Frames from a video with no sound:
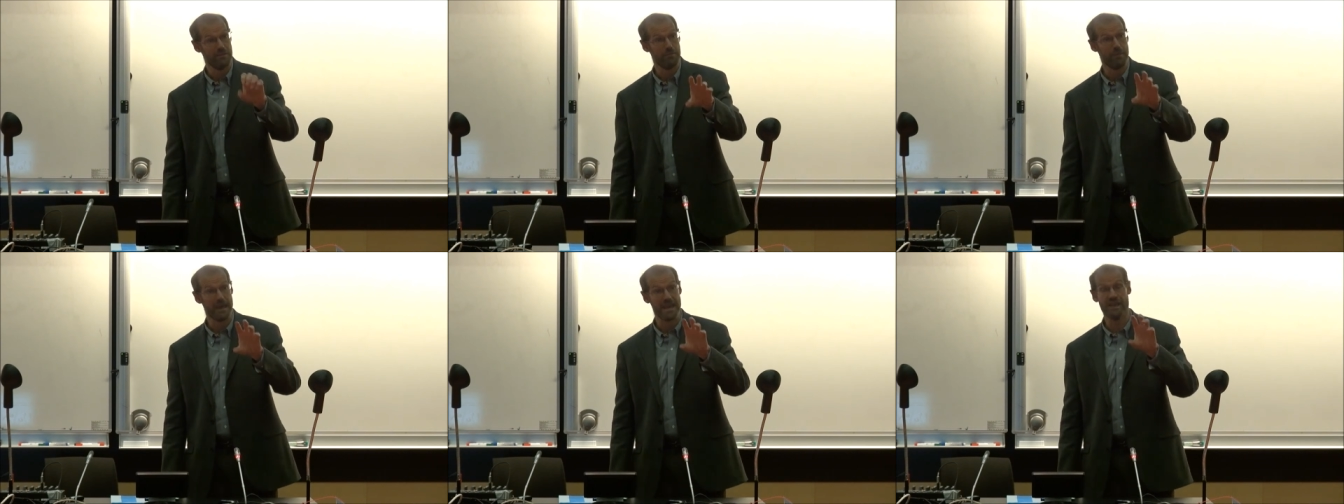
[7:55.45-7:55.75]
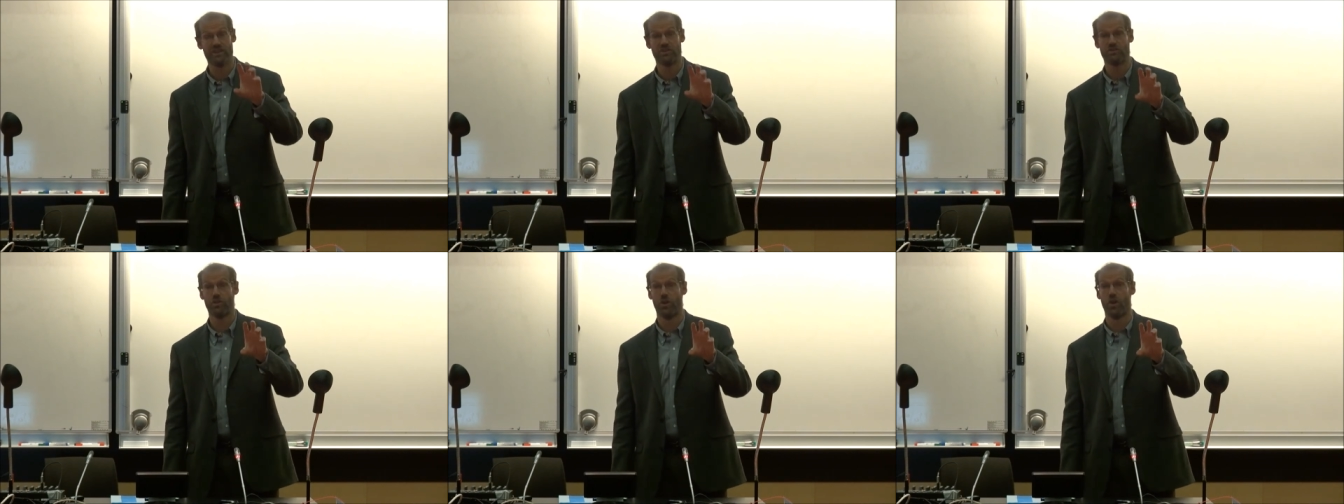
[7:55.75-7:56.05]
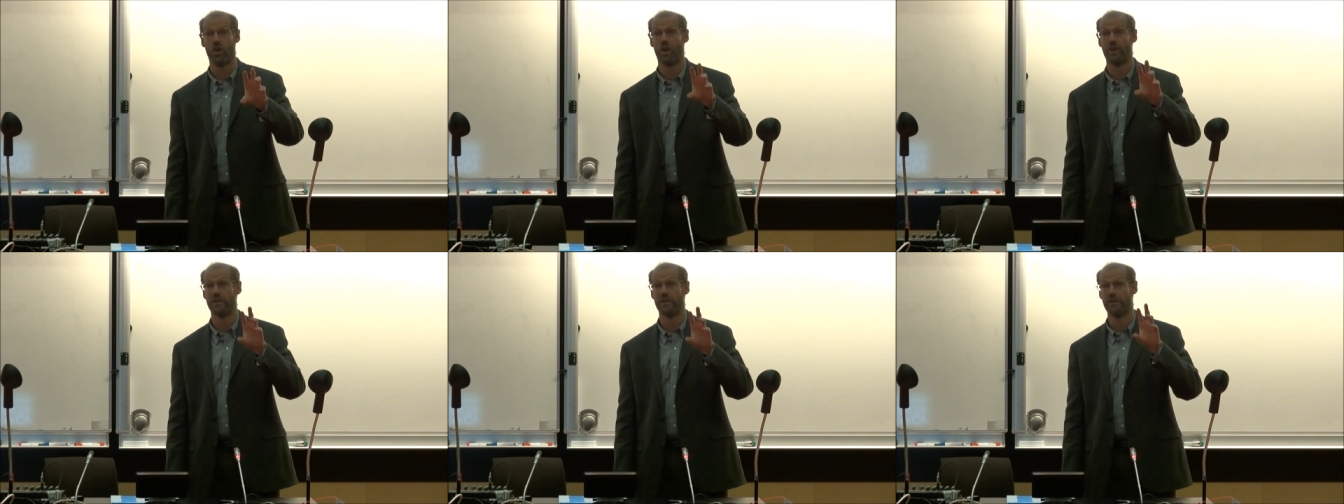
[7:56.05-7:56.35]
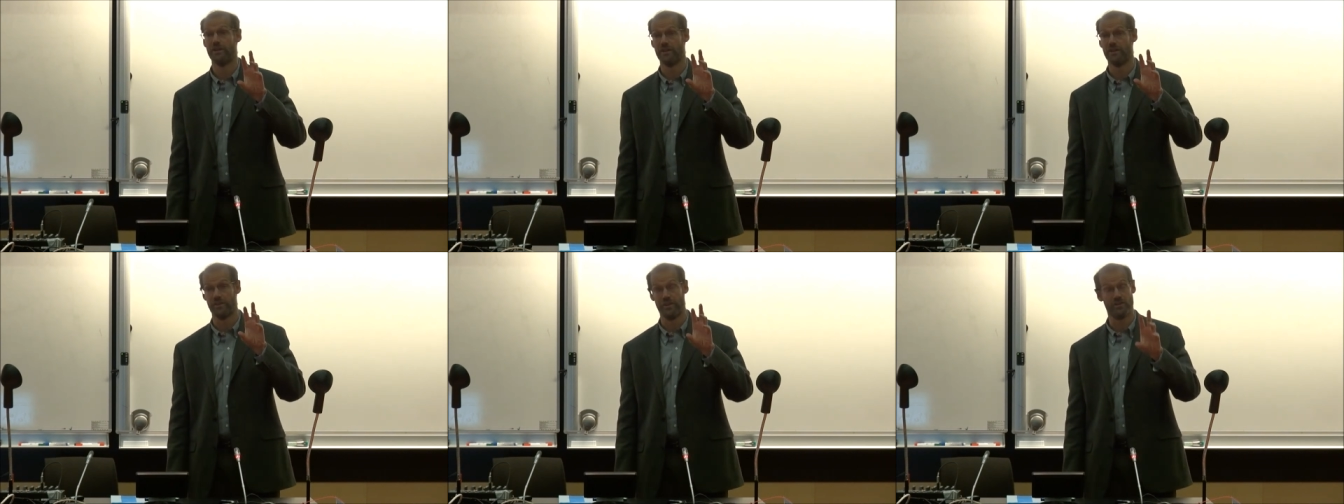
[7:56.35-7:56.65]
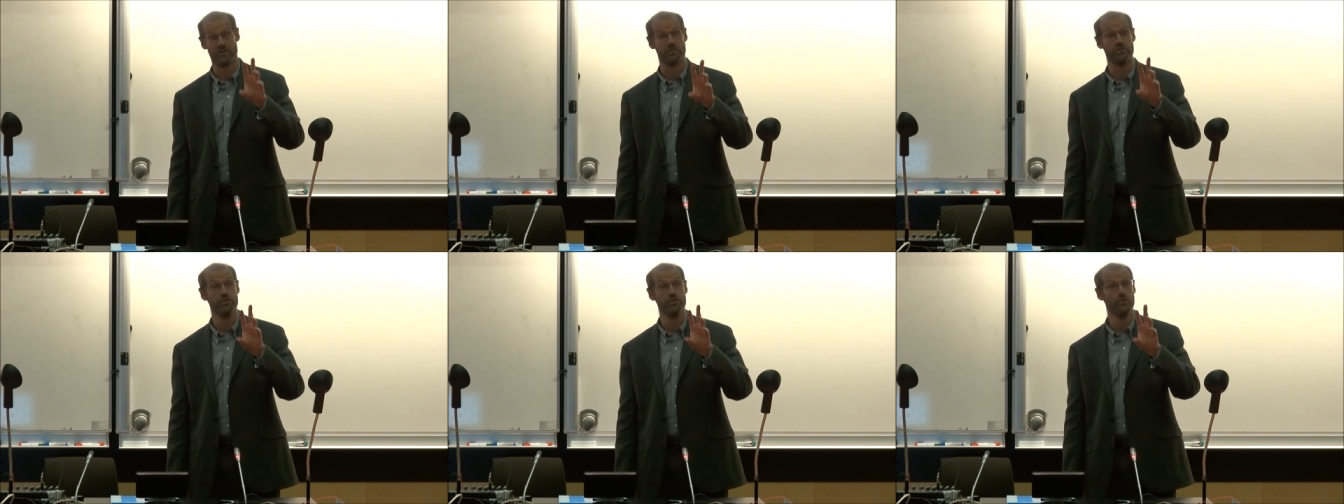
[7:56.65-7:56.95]
based on
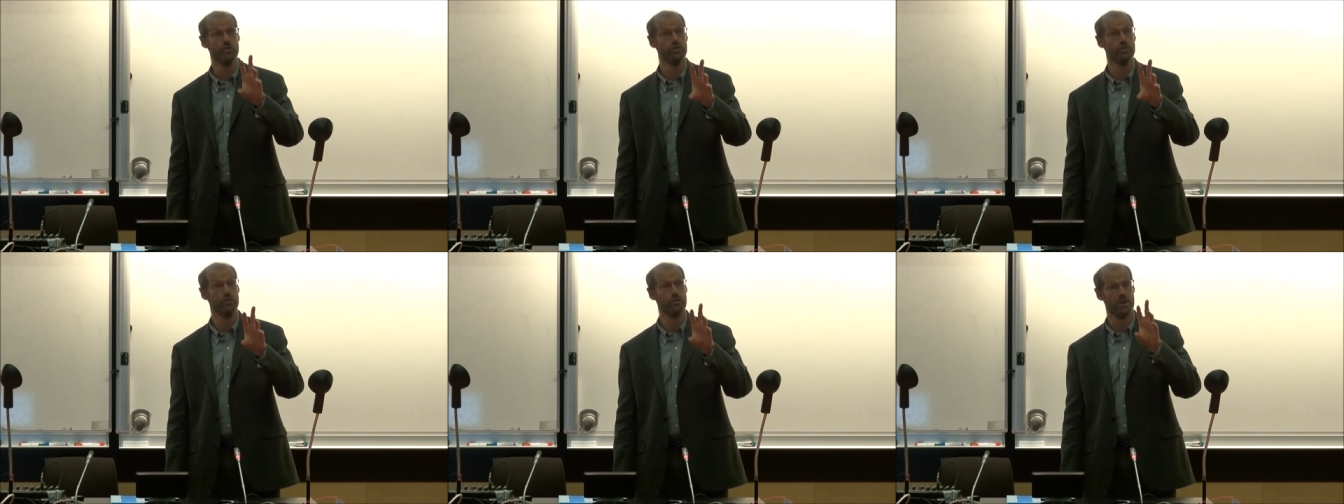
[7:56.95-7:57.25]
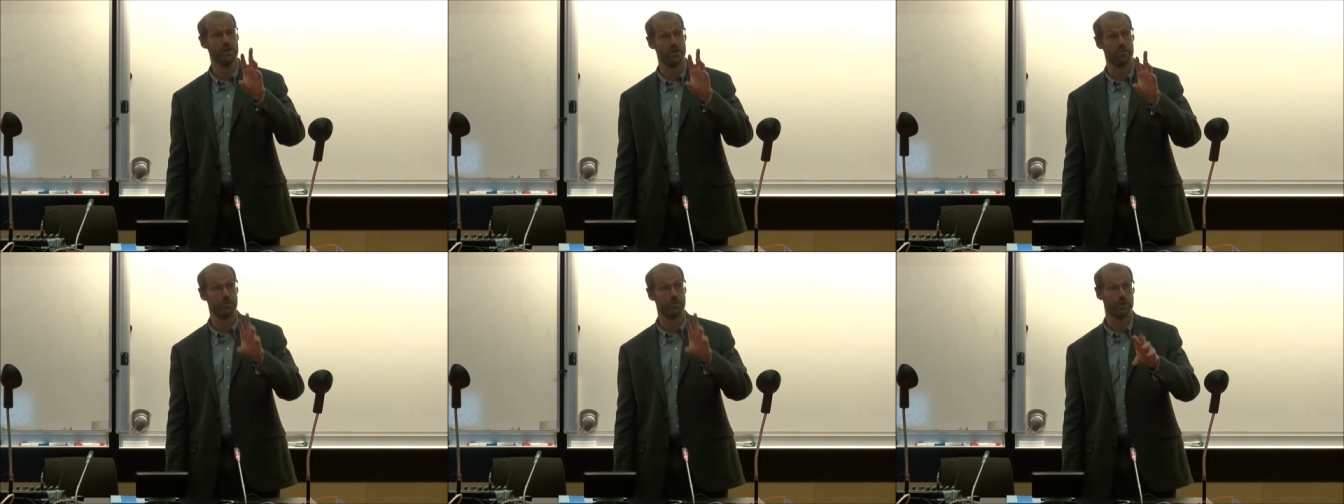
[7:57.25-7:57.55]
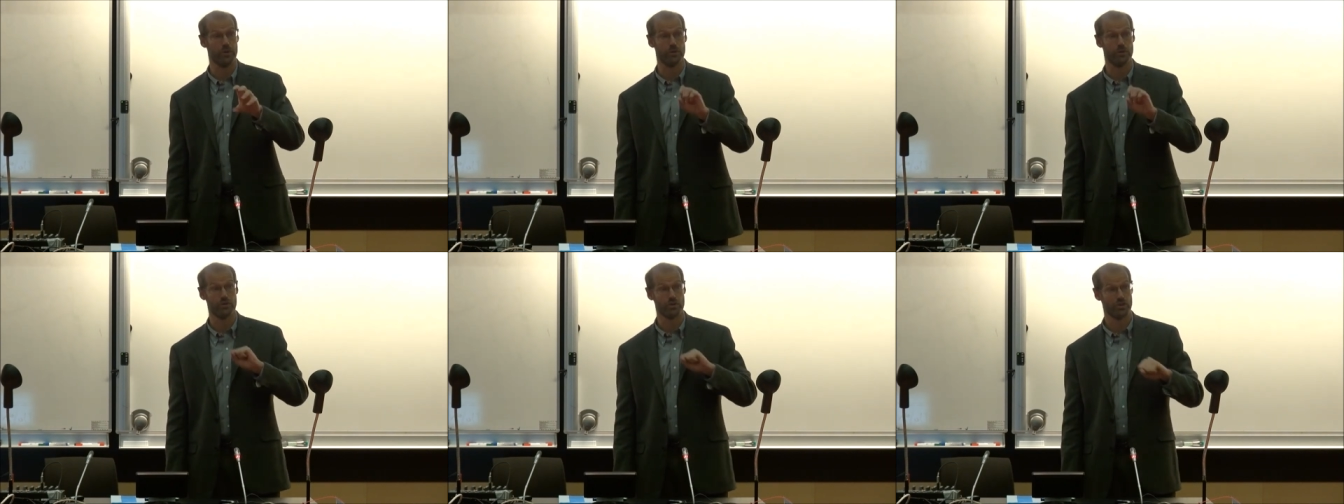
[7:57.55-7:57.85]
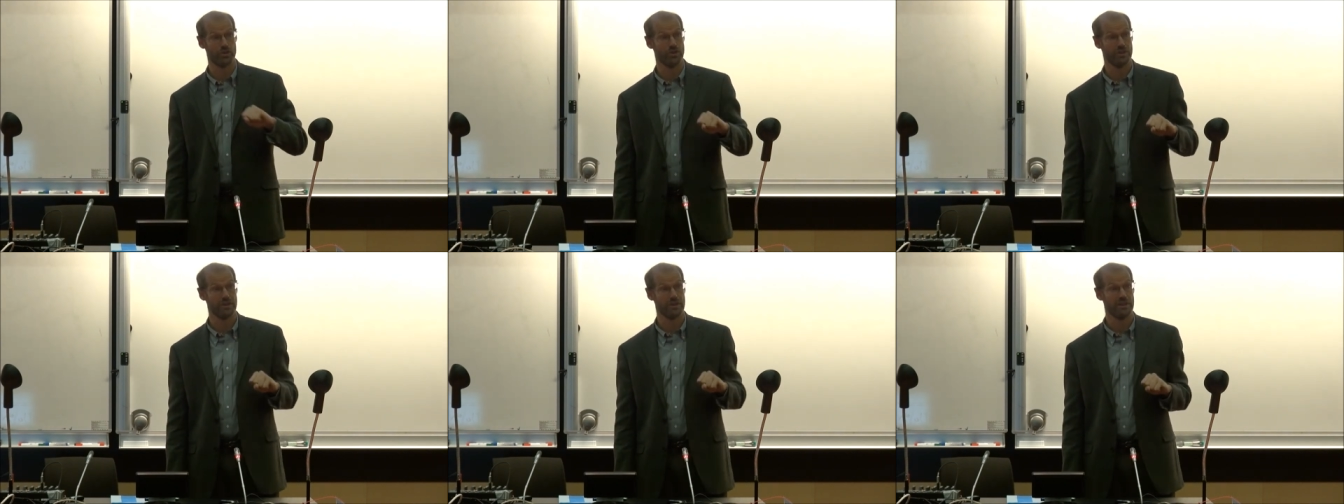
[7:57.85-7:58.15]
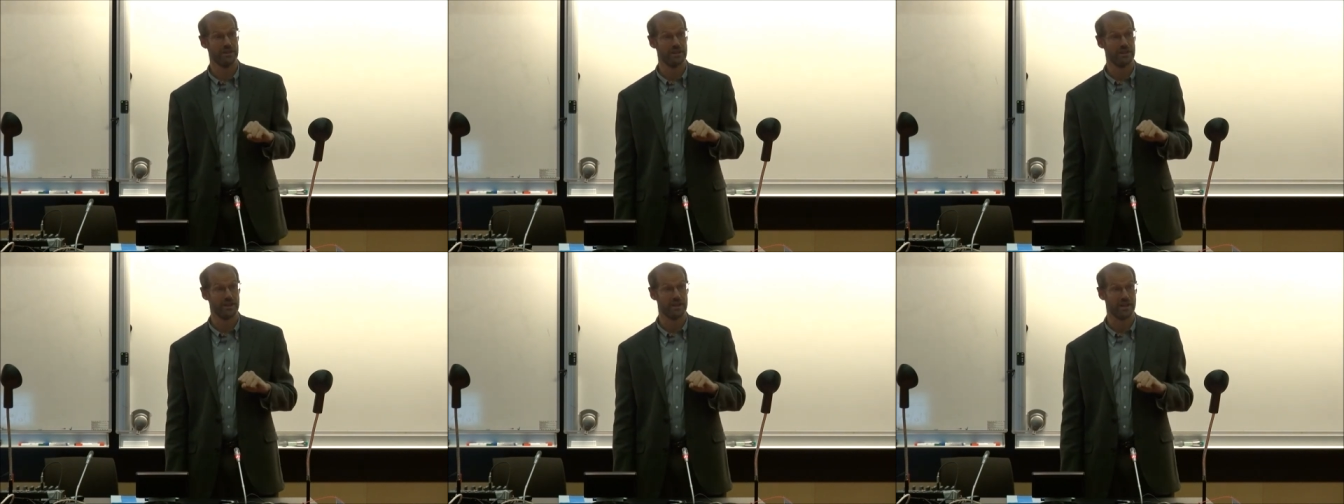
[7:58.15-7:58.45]
this new approach
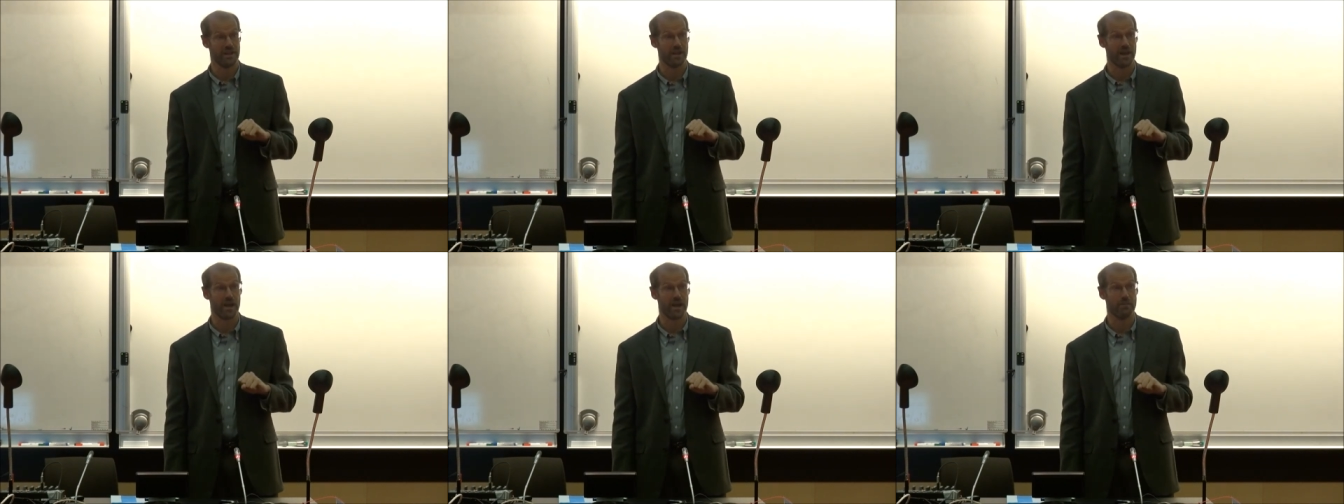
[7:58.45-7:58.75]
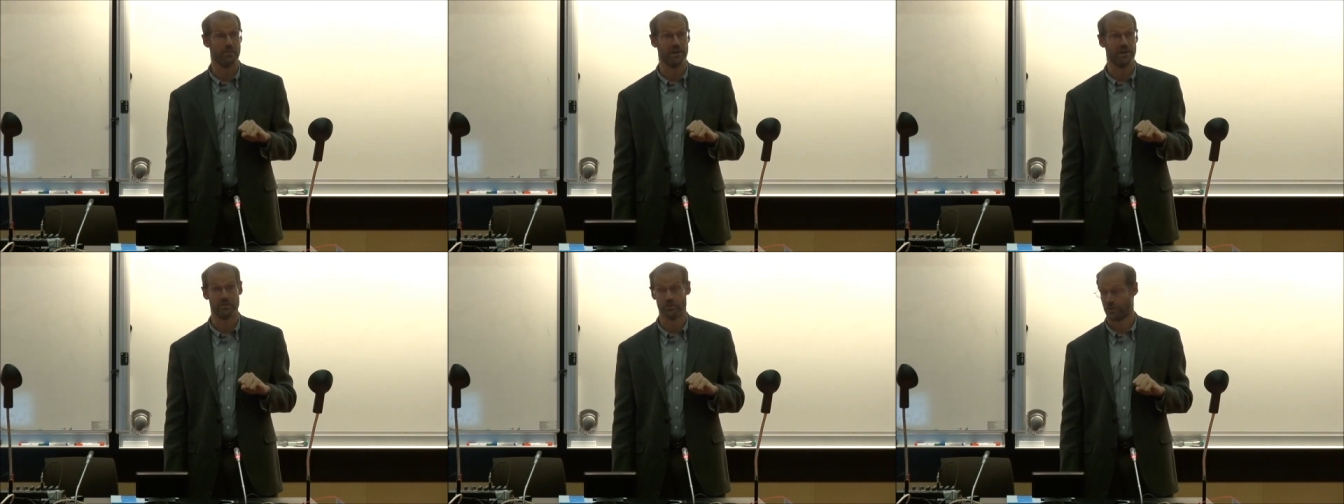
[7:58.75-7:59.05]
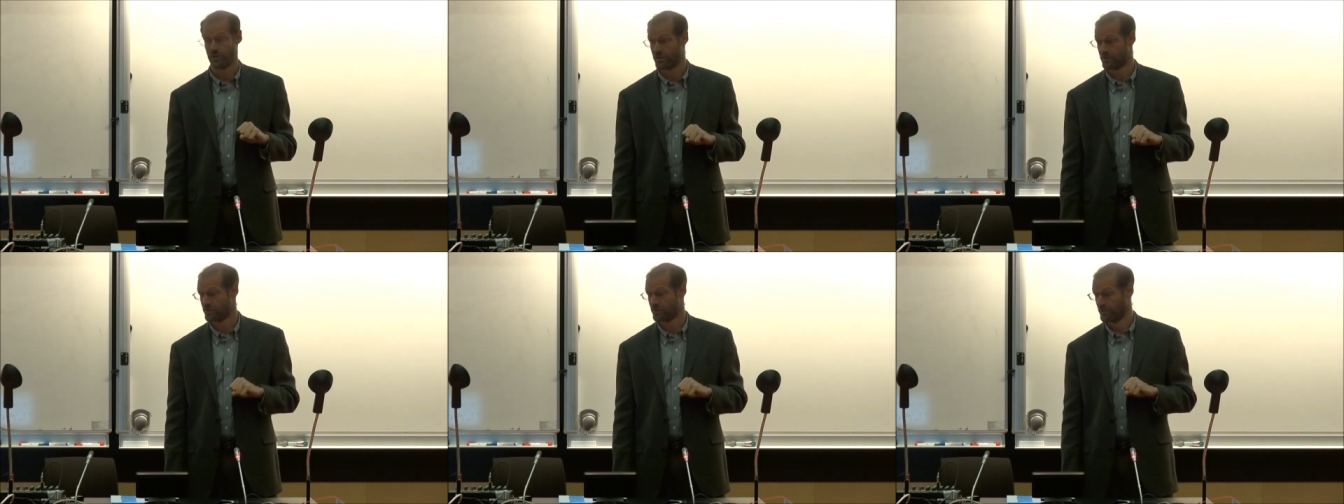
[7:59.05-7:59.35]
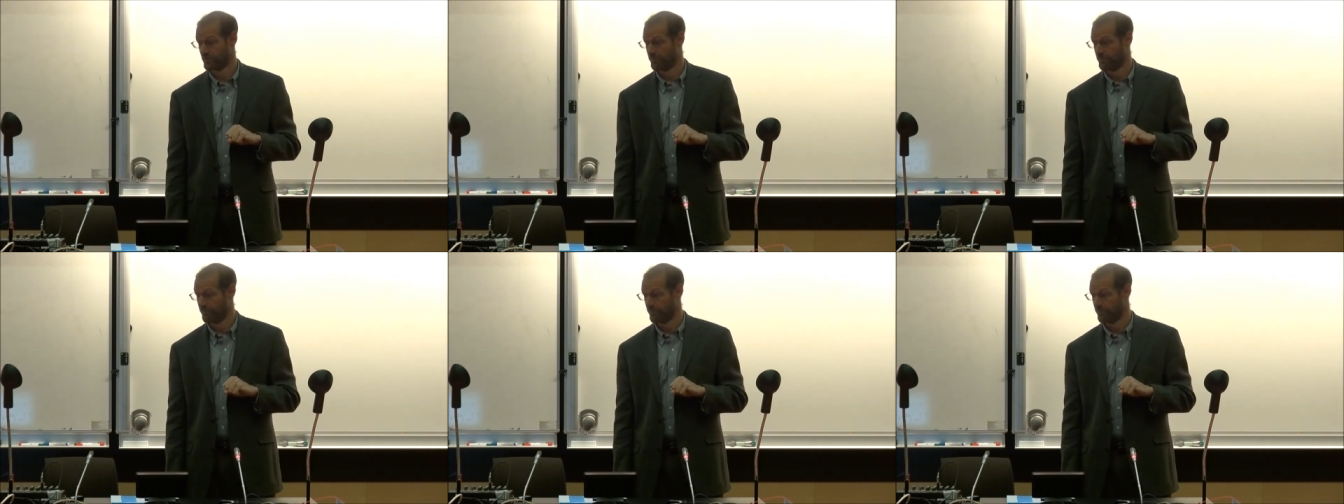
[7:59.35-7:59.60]
in econometrics.